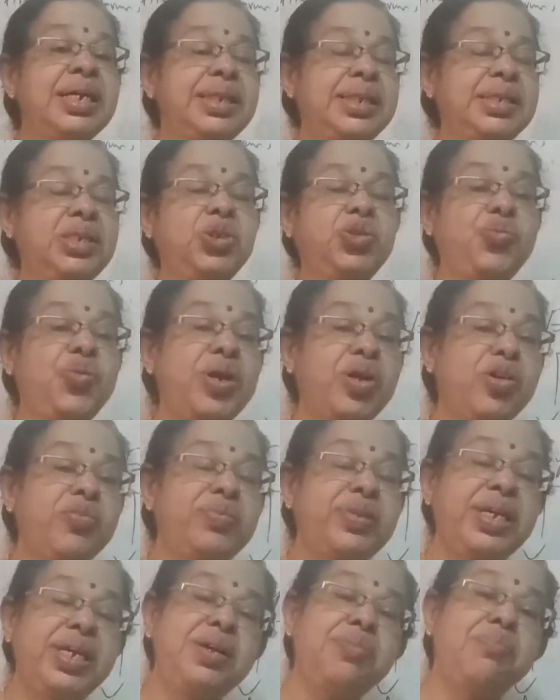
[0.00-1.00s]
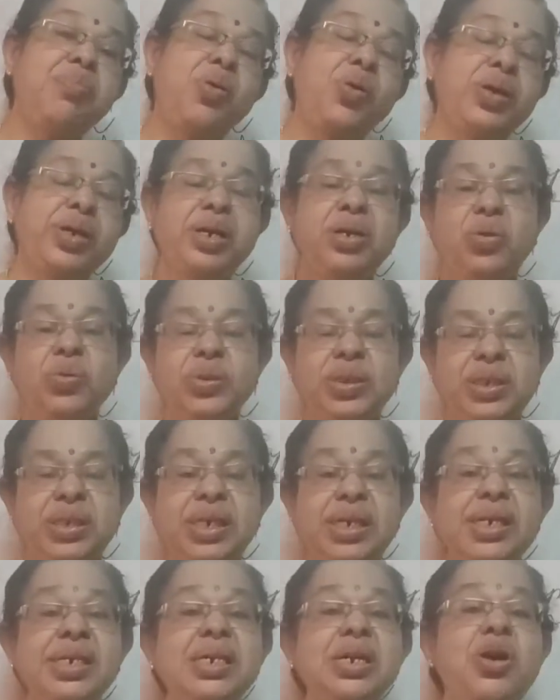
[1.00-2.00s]
This is one of the important
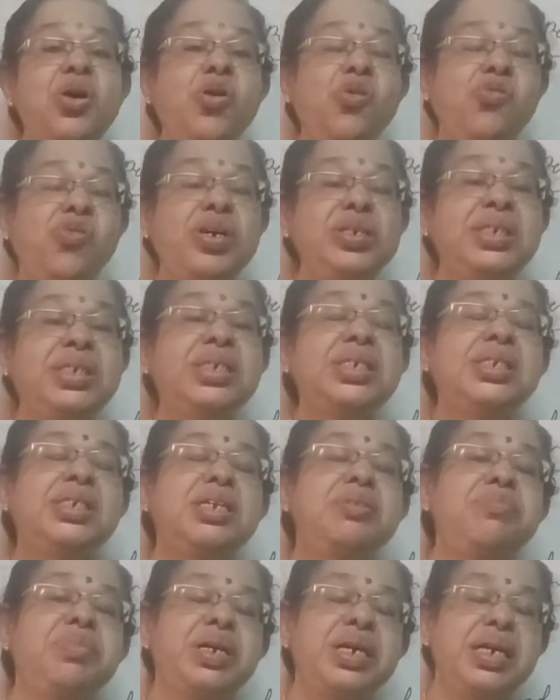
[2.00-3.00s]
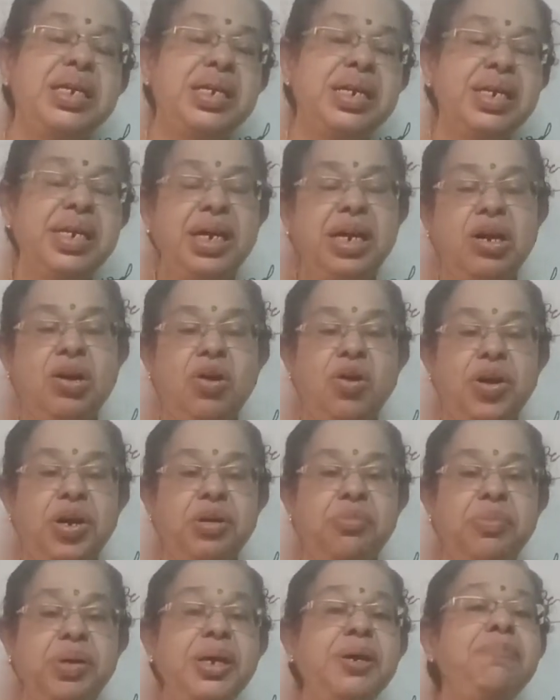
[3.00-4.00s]
questions in first SEM Indian
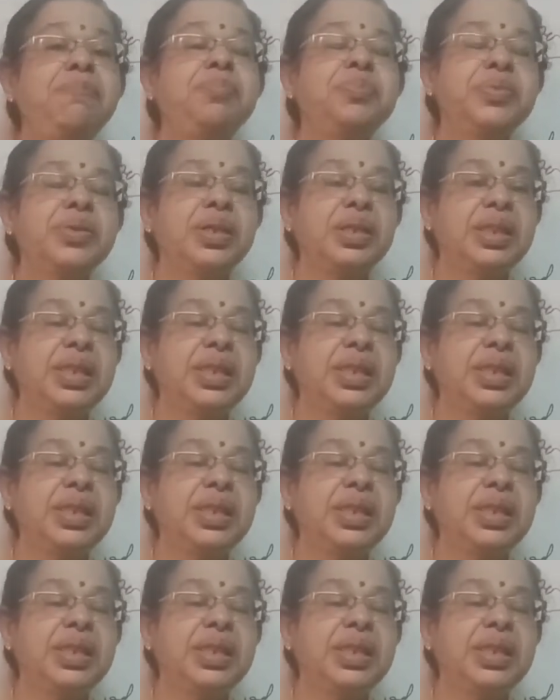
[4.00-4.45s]
economy,